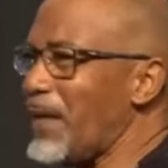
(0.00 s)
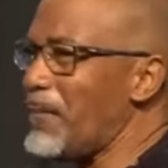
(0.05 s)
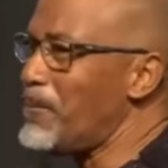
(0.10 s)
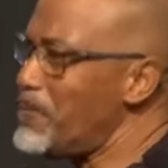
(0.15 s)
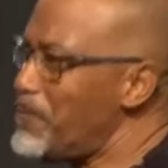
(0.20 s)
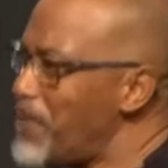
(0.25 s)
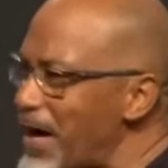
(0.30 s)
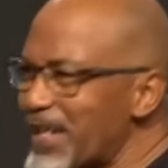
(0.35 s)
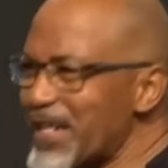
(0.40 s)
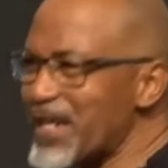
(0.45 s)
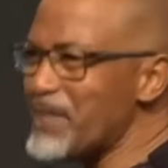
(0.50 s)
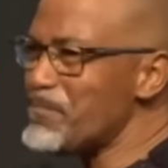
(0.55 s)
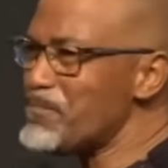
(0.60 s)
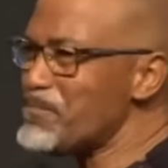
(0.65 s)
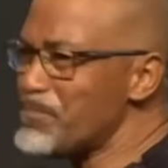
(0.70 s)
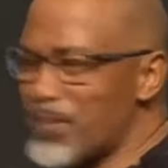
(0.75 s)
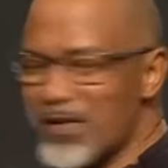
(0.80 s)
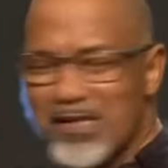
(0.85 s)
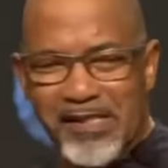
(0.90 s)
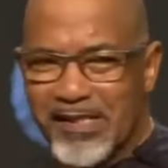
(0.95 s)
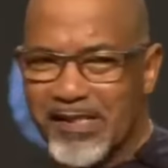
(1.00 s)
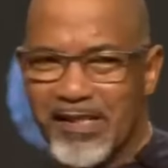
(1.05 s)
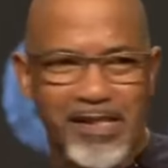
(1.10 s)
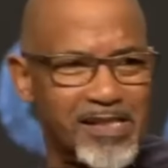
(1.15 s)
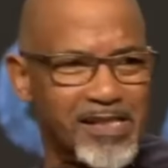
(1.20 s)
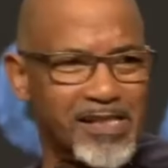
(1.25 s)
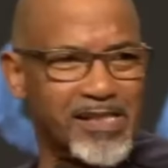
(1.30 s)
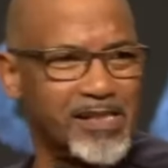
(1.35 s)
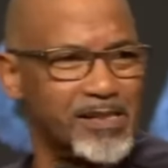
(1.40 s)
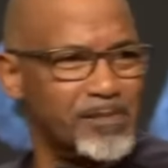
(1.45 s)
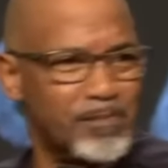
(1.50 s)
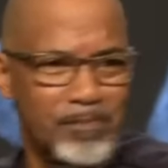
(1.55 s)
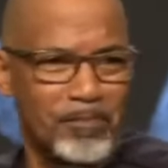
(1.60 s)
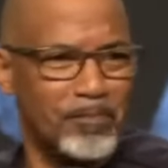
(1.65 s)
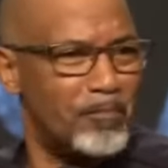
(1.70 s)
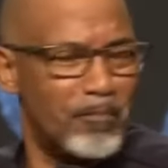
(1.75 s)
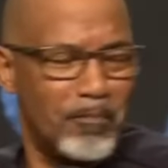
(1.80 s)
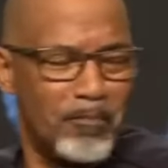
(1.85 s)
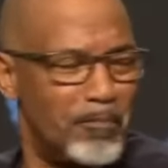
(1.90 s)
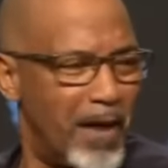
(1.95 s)
a better business
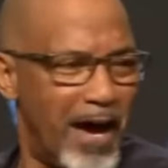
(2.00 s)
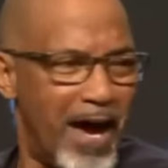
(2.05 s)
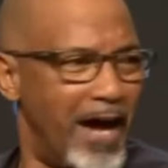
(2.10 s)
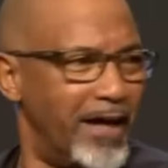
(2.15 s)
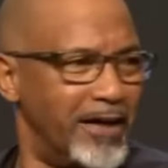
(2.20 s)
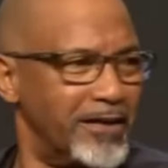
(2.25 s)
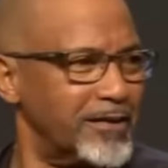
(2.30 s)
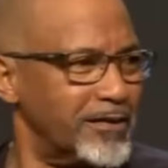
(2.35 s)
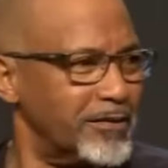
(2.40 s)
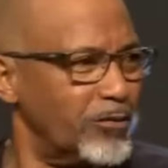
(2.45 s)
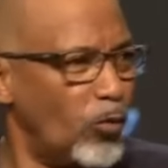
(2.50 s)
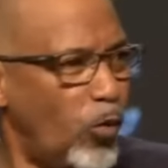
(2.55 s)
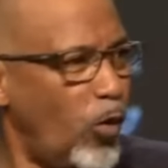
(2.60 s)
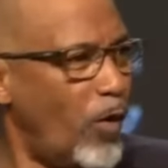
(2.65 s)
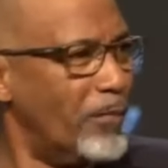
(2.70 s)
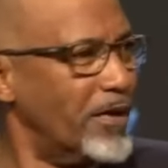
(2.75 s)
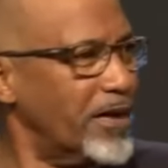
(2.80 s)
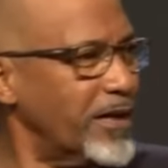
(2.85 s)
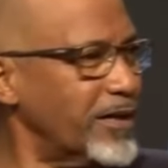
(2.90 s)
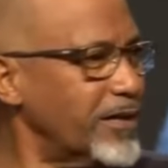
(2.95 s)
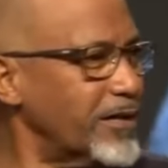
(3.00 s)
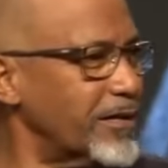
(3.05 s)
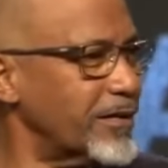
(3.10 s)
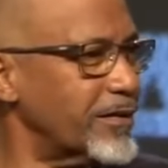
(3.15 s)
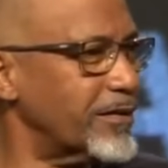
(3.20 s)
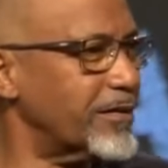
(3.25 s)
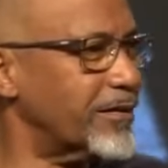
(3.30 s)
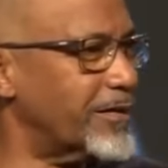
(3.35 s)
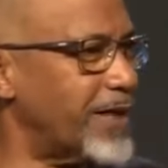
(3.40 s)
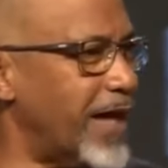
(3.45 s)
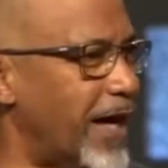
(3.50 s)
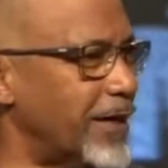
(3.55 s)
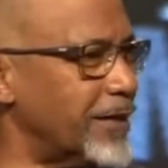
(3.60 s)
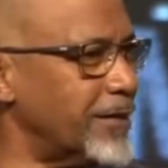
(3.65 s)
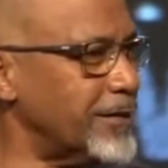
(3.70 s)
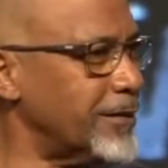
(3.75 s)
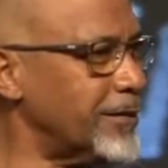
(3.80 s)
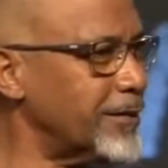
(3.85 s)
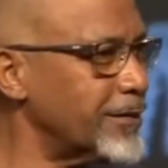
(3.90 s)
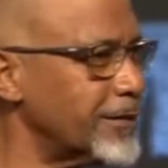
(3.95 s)
man, woman
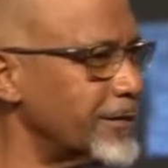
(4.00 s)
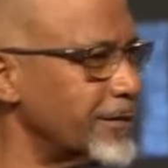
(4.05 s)
than